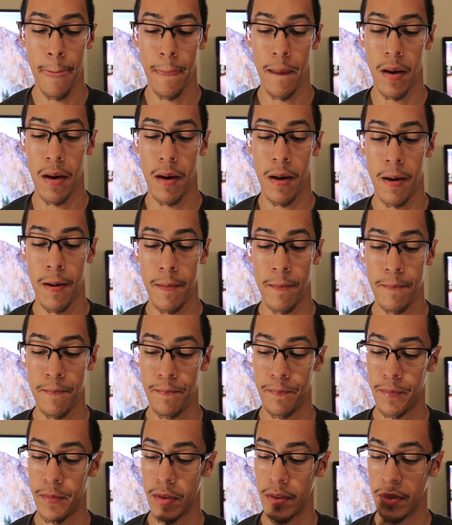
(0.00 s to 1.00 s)
um,
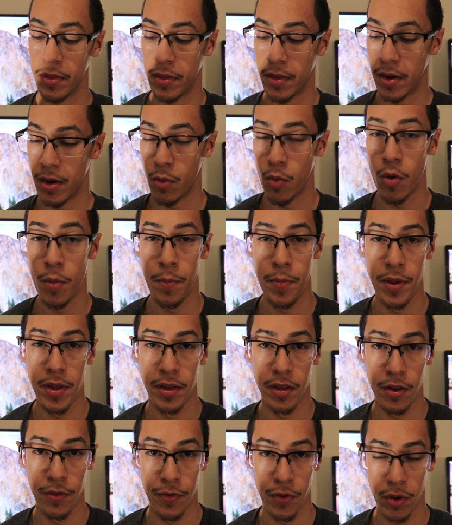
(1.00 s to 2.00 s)
that it won't be a
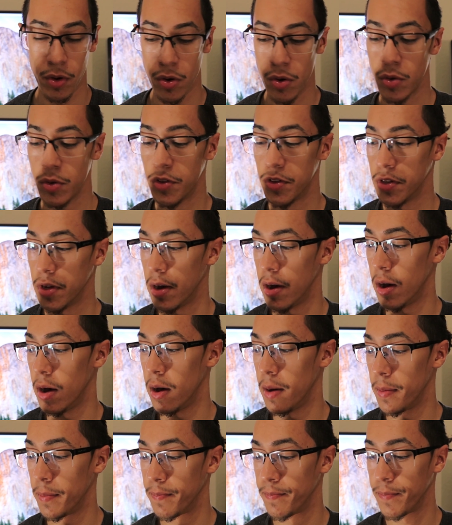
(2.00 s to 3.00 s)
difficult
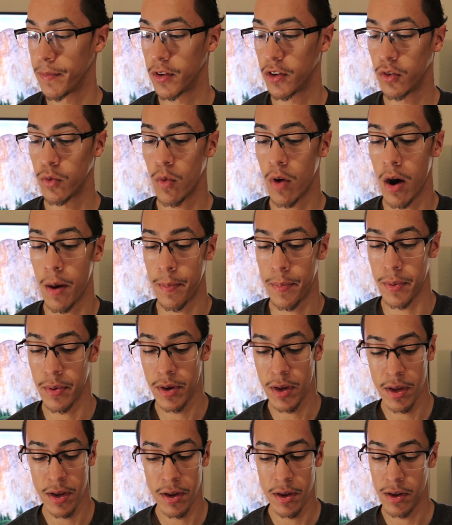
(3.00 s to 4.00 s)
uh, swap
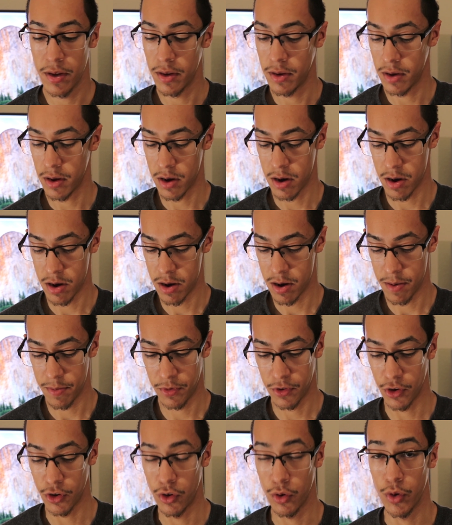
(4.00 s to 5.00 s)
um,
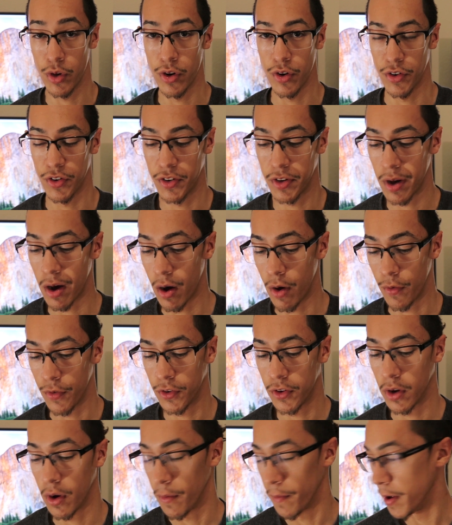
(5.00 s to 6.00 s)
to do yourself.
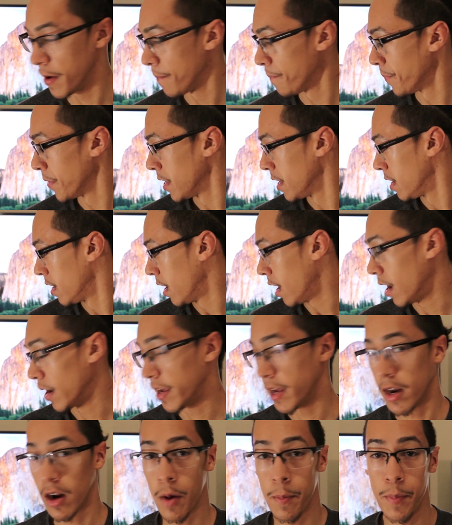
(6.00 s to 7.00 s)
So
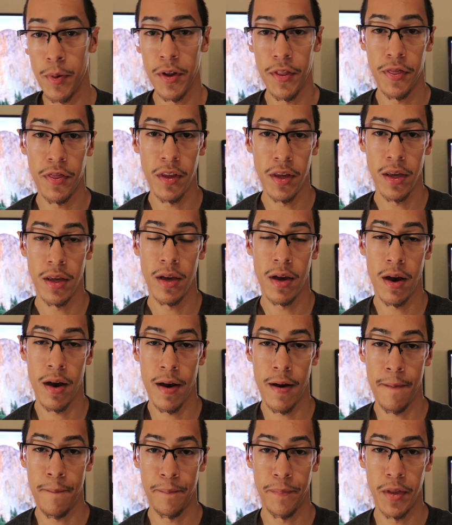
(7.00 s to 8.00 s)
again, I'll put the,
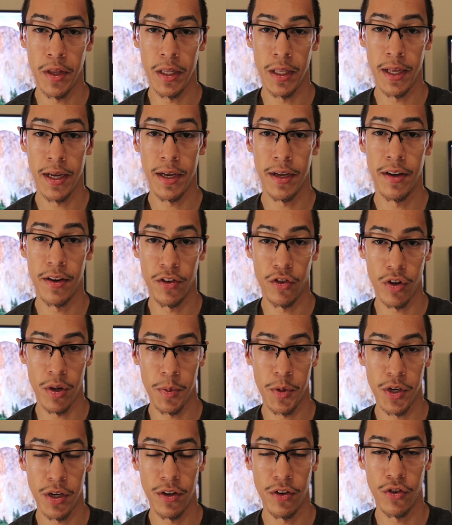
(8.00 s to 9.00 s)
uh, the link in the
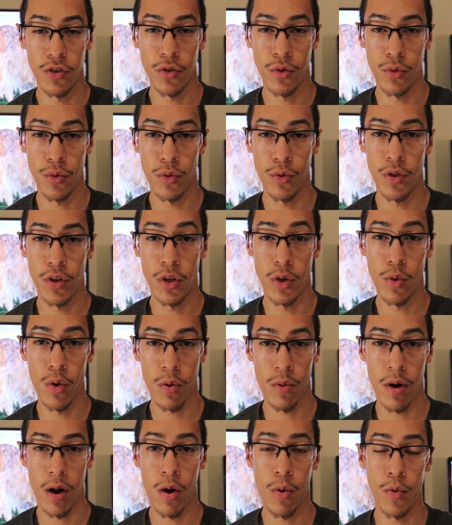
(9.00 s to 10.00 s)
description to the
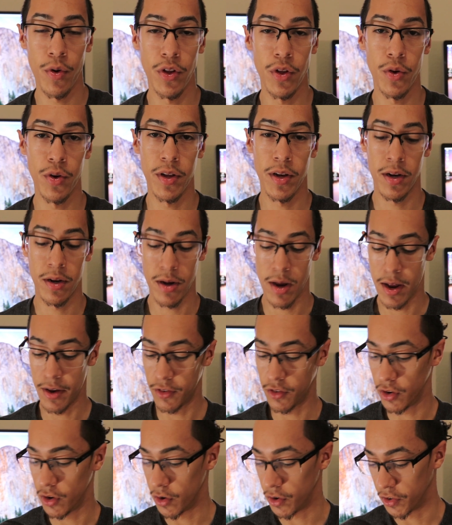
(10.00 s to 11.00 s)
URL where you can
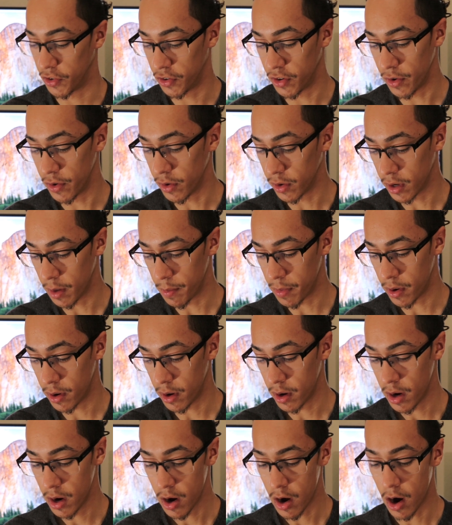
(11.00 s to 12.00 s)
enter your serial
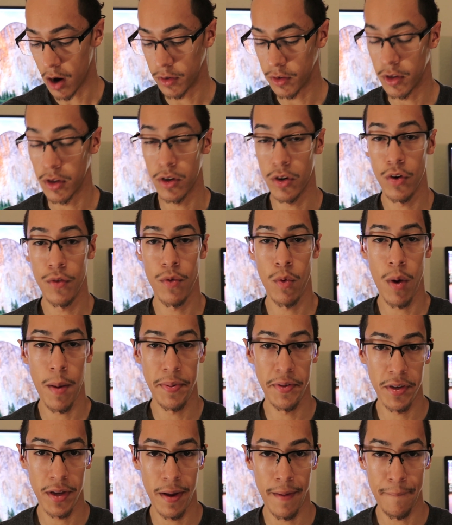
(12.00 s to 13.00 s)
number on the Lenovo
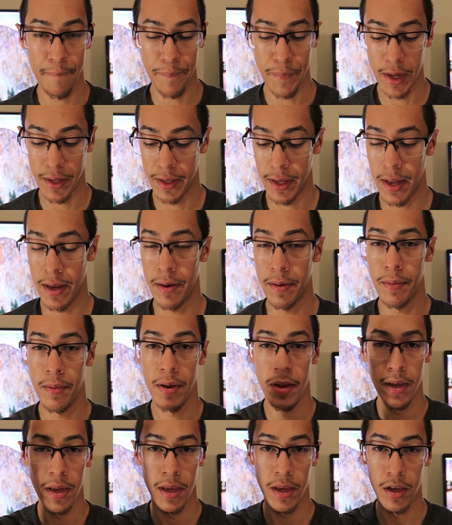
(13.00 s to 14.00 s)
website and then
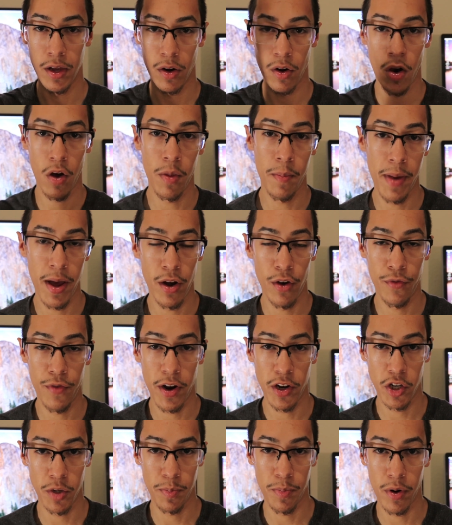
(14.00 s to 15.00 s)
get all the
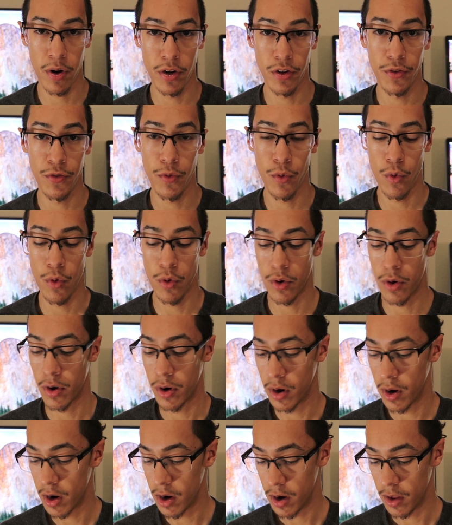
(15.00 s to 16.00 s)
manufacturer parts
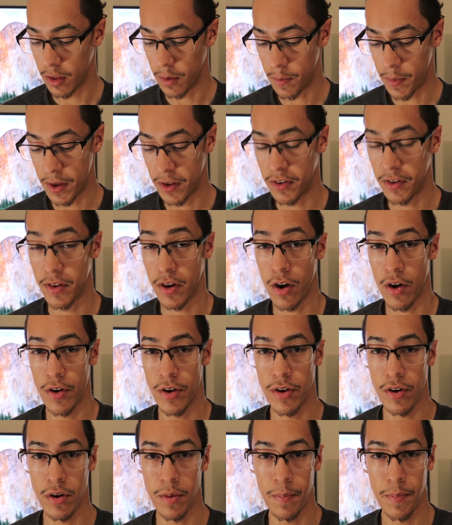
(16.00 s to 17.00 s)
for the pieces that are on
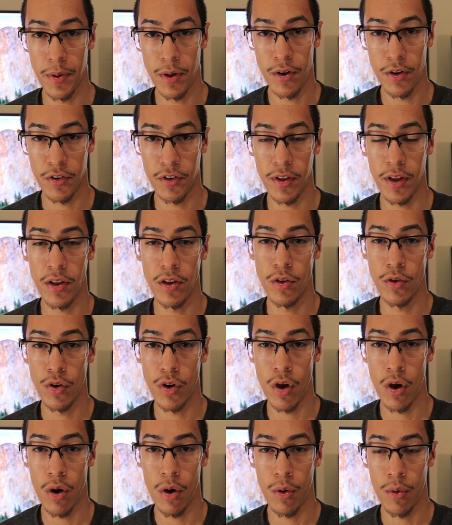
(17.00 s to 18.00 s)
your computer so that you
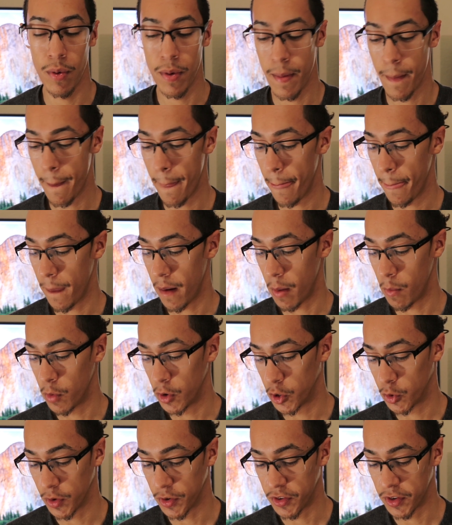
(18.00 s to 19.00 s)
know um,
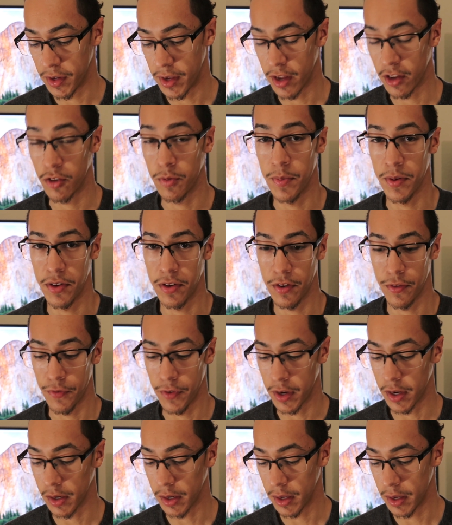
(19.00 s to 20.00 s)
which one to get
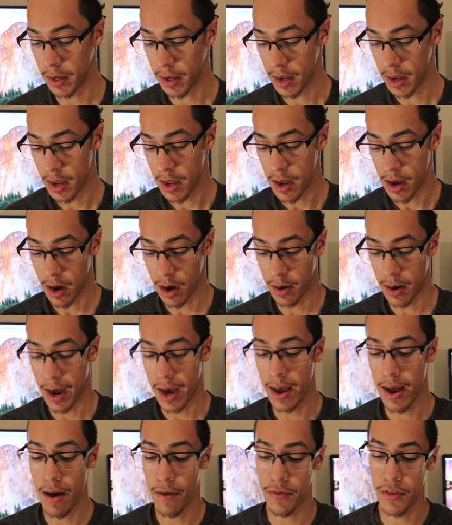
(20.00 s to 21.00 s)
specifically. Uh,
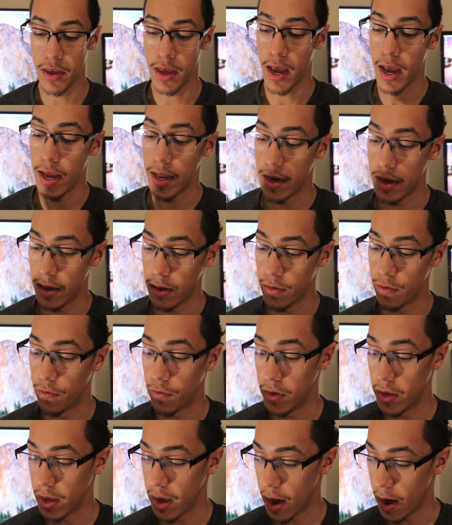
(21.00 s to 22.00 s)
I have the
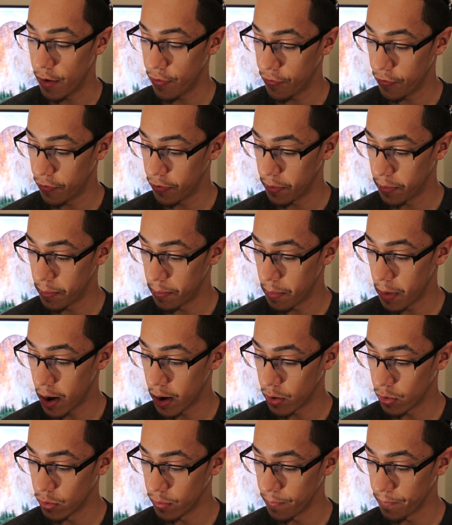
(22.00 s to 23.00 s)
80VF
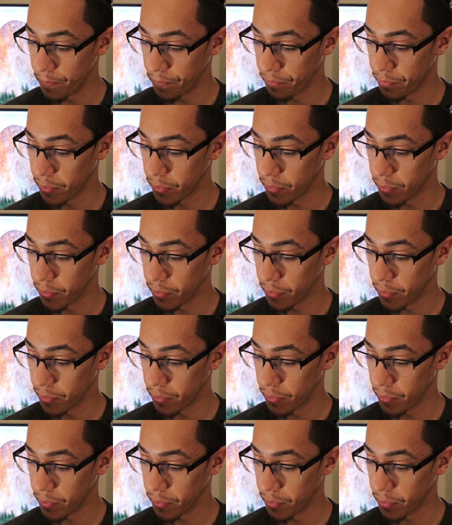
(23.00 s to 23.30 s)
model